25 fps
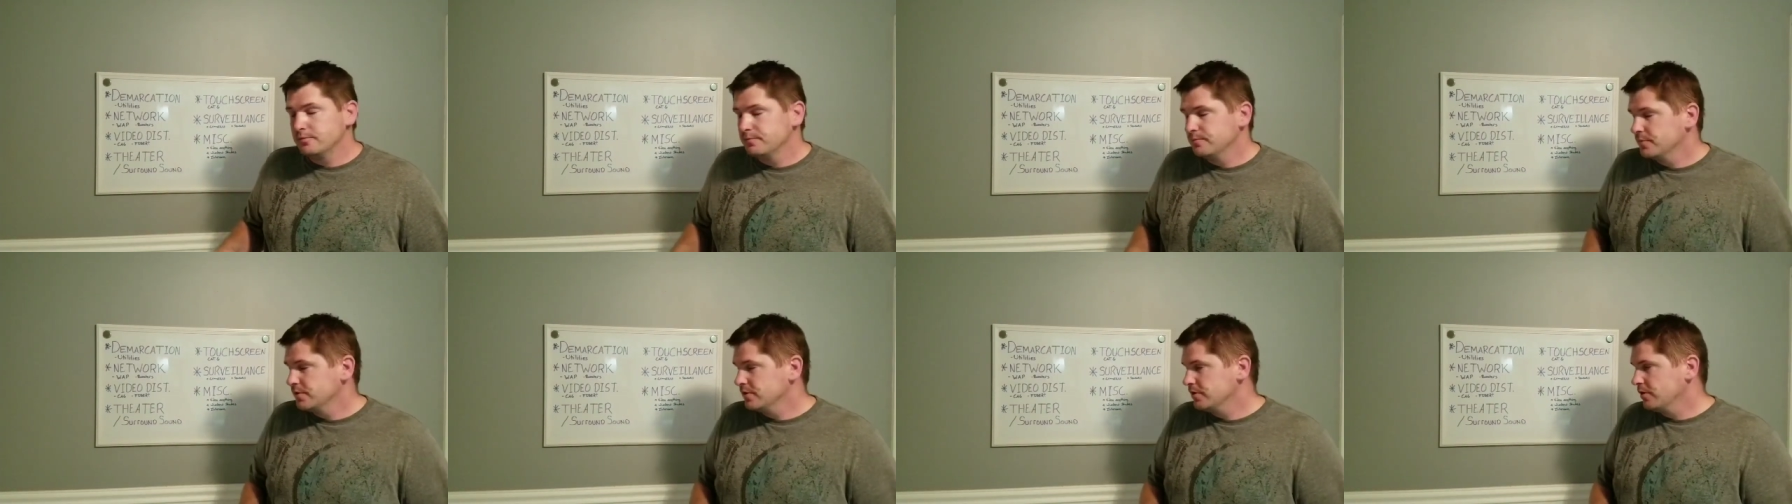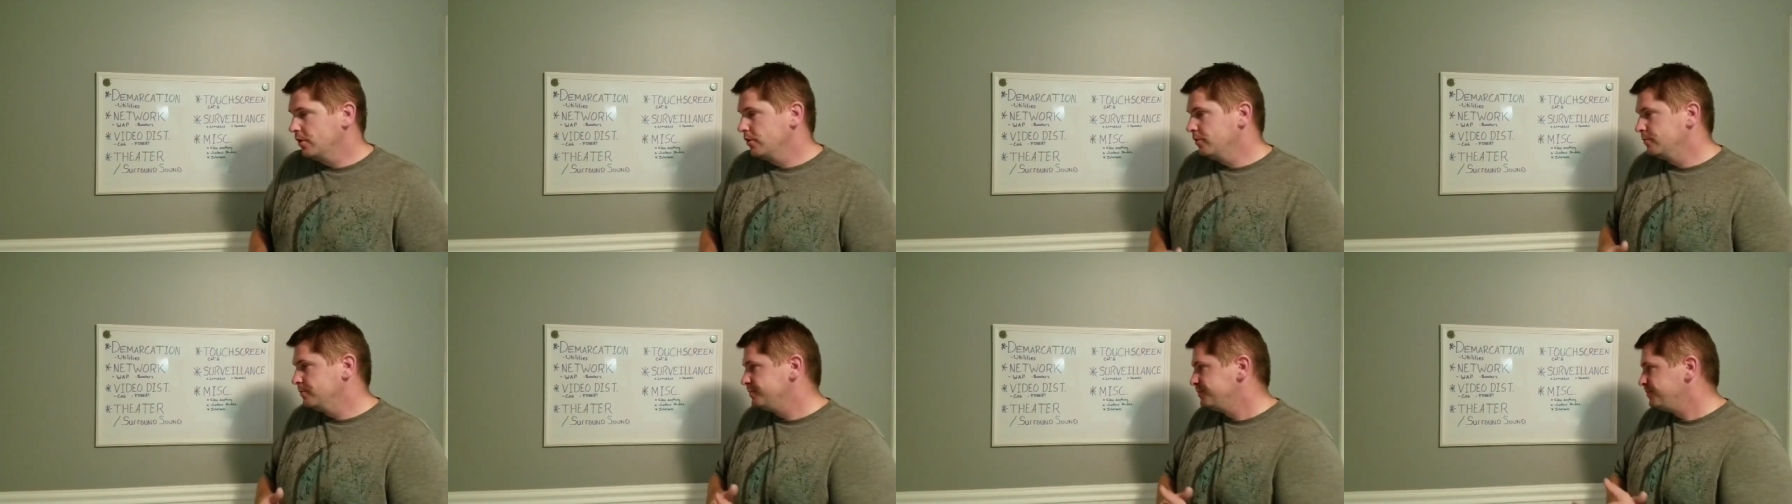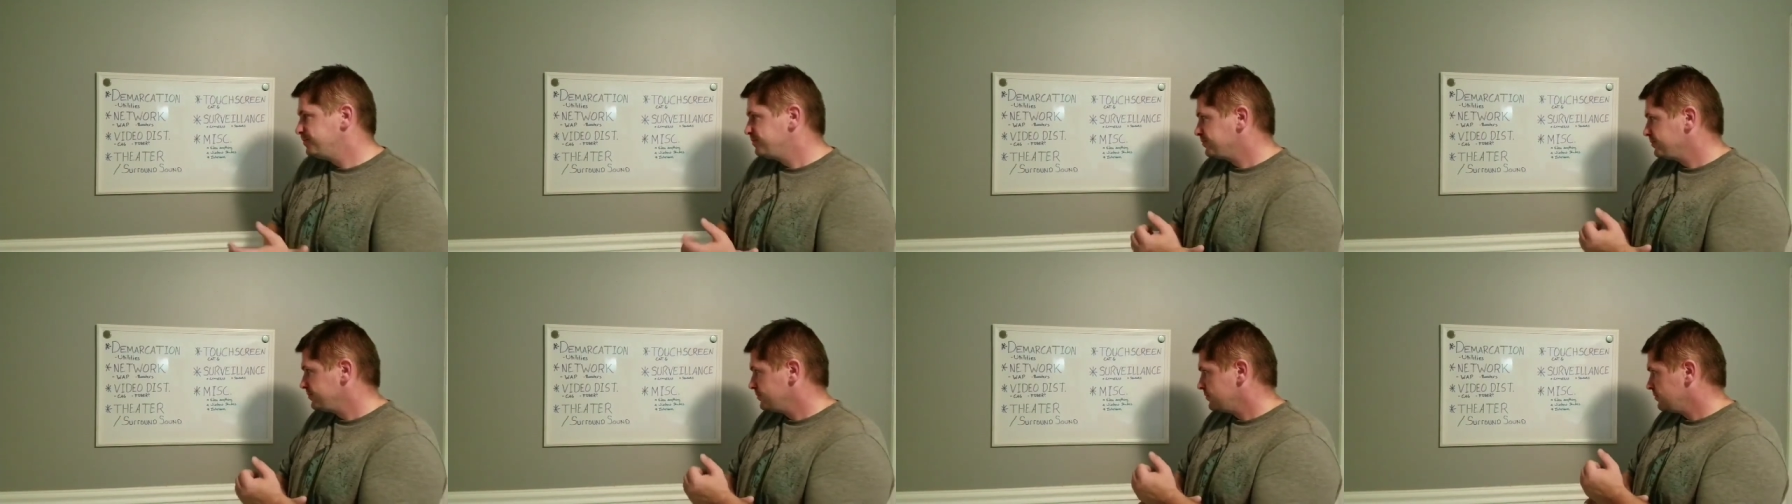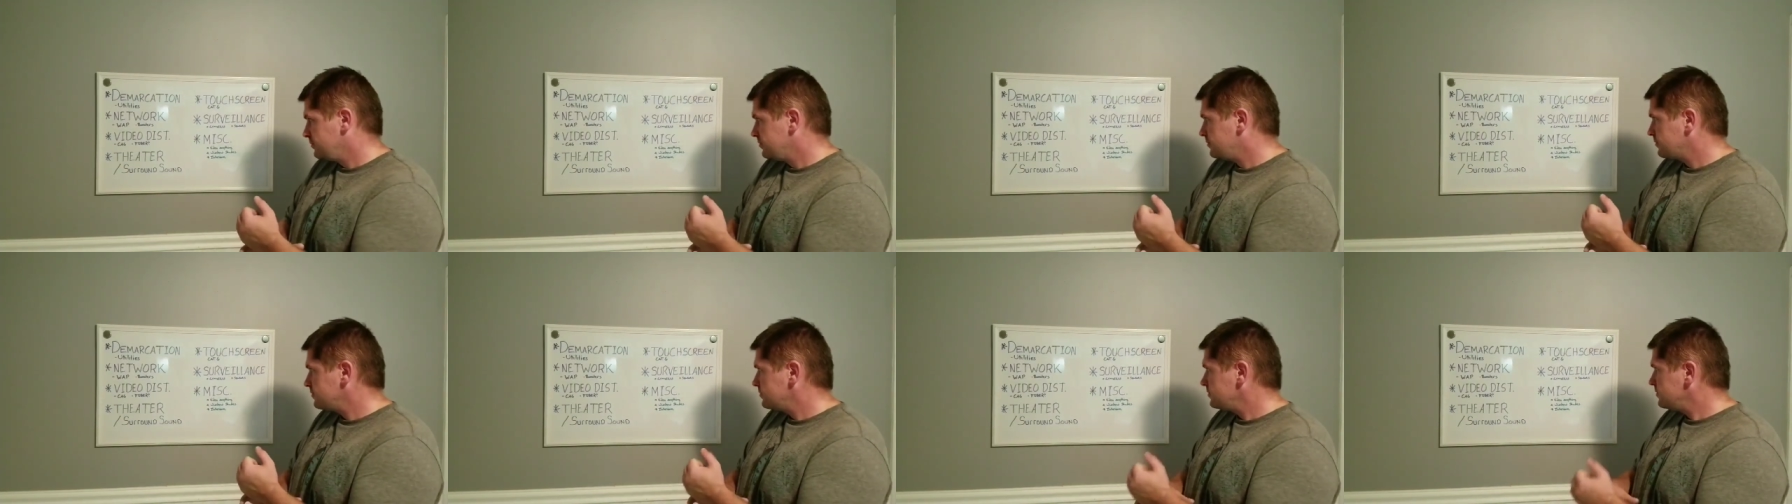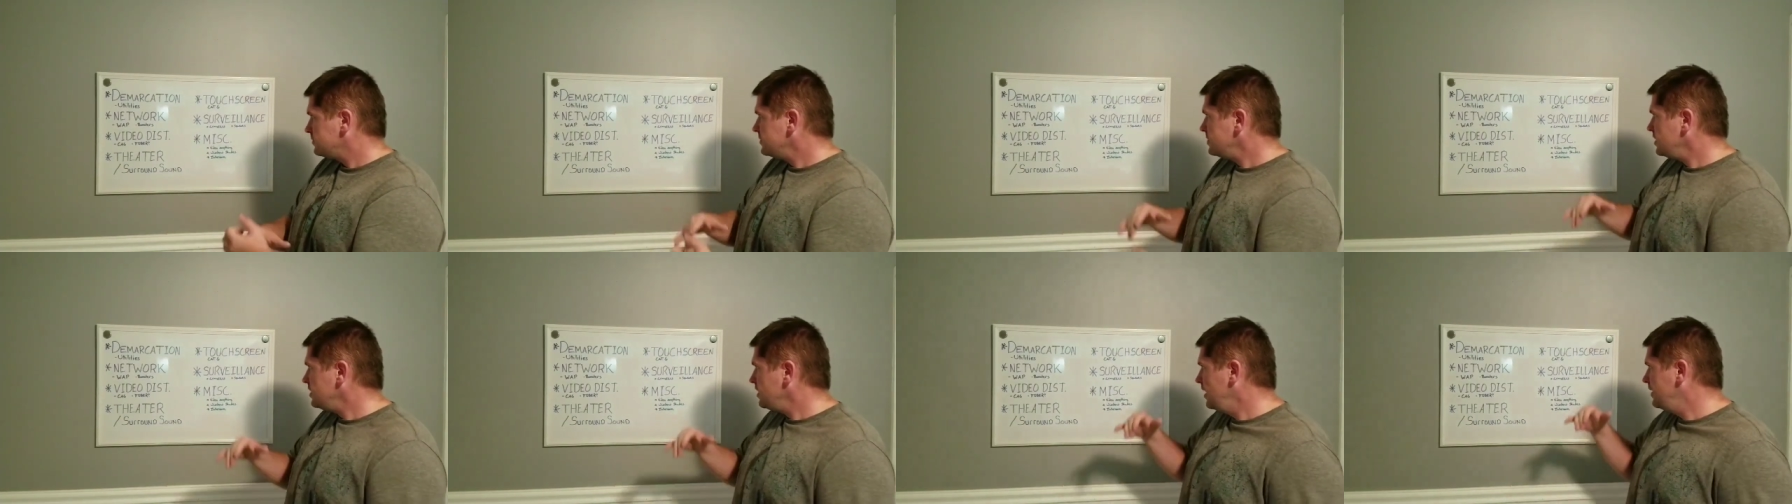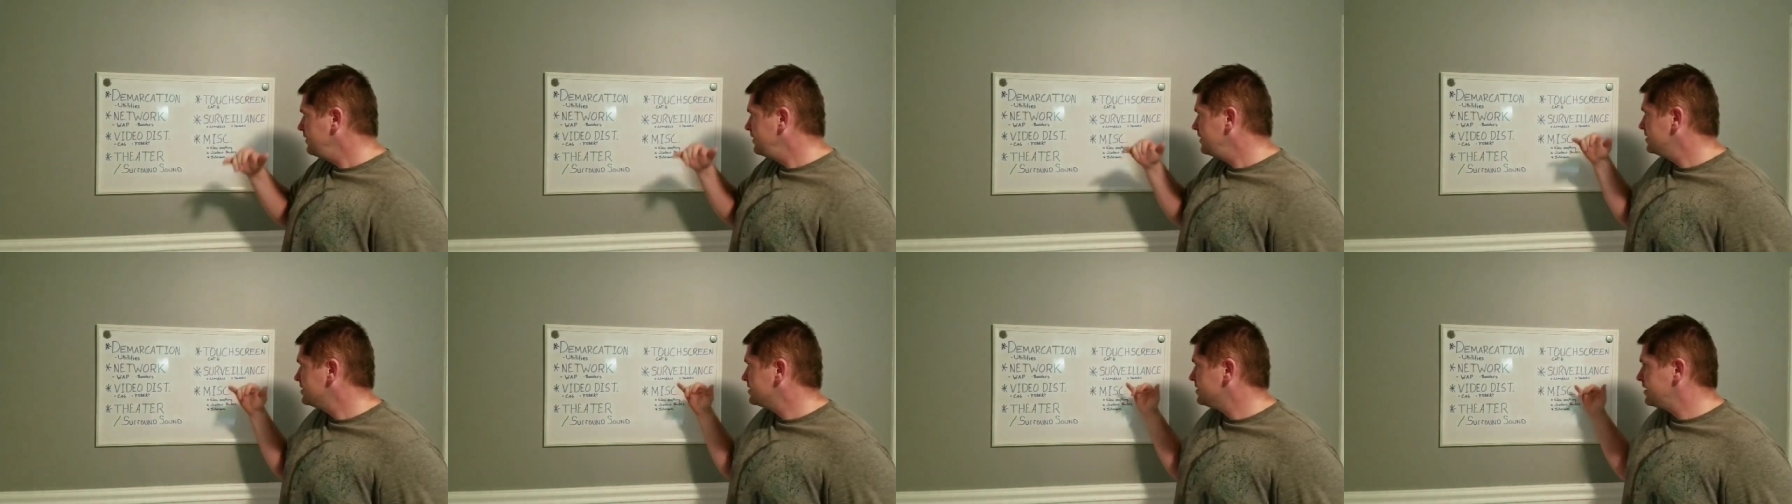So
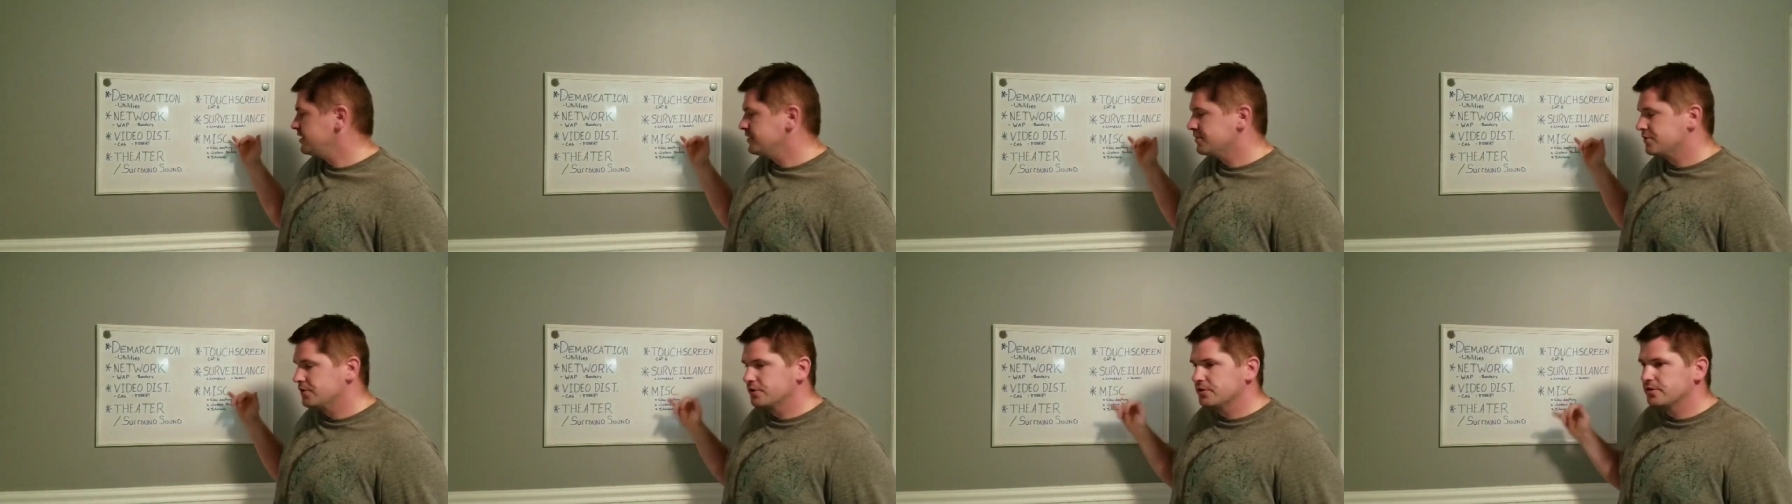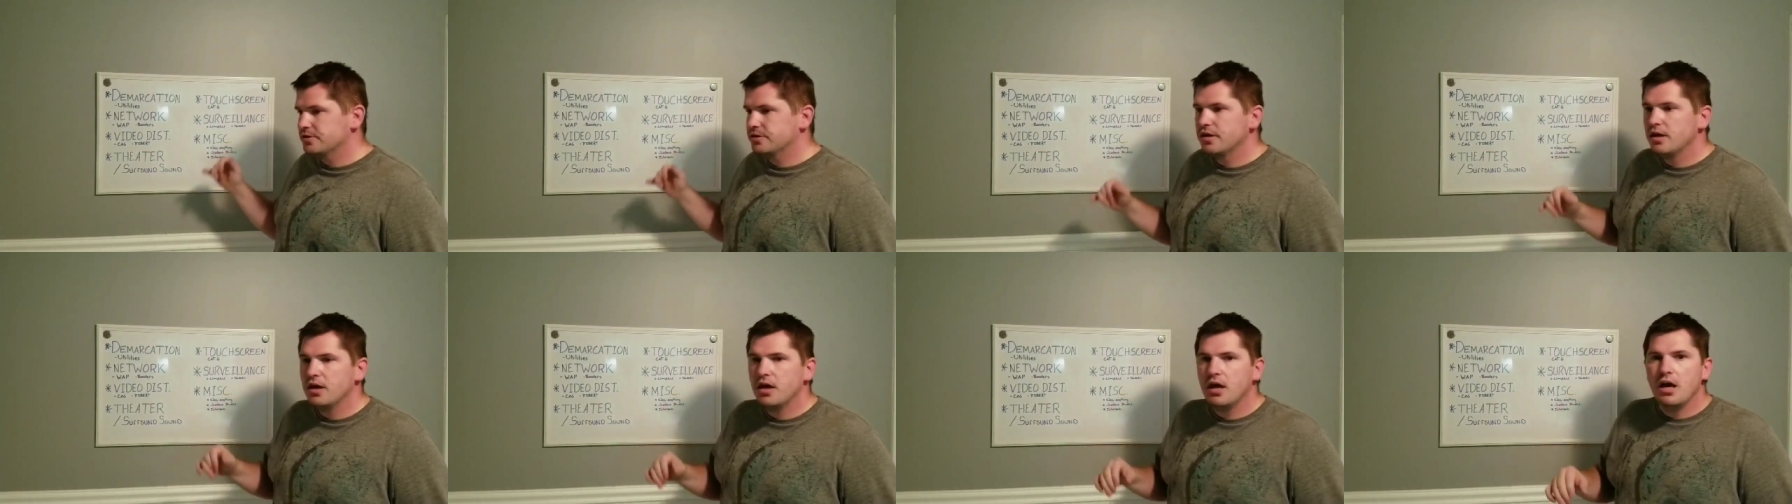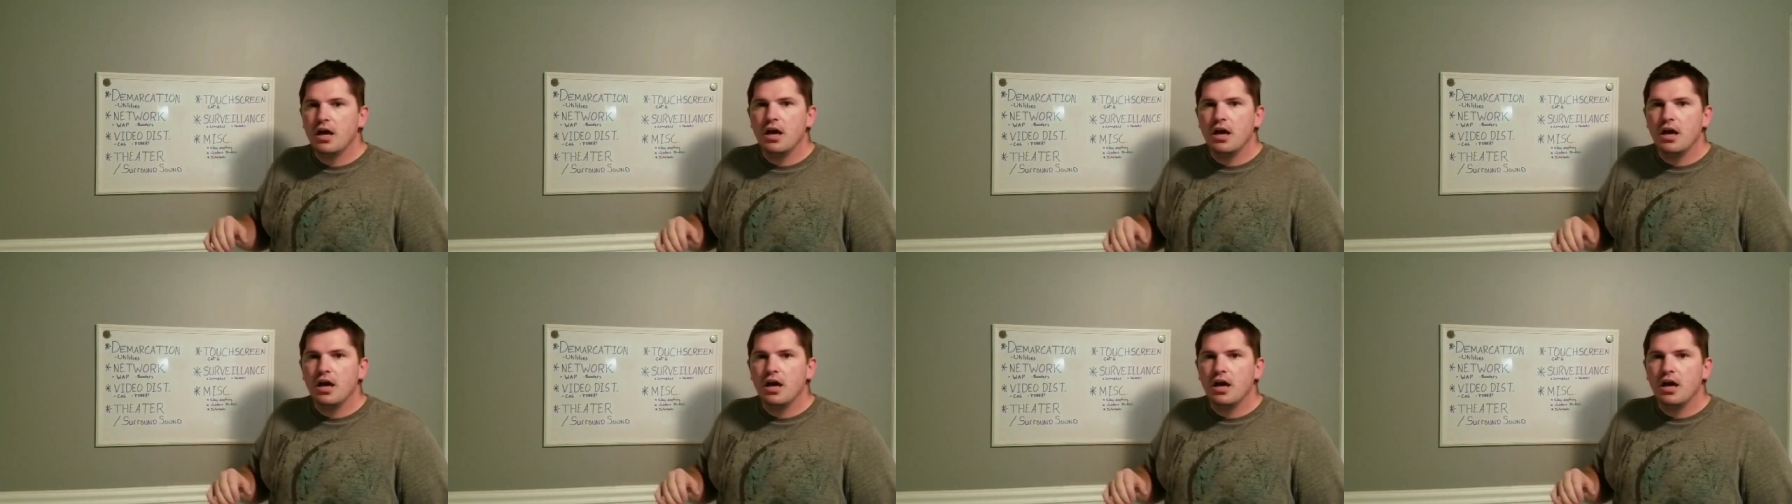and then sensors.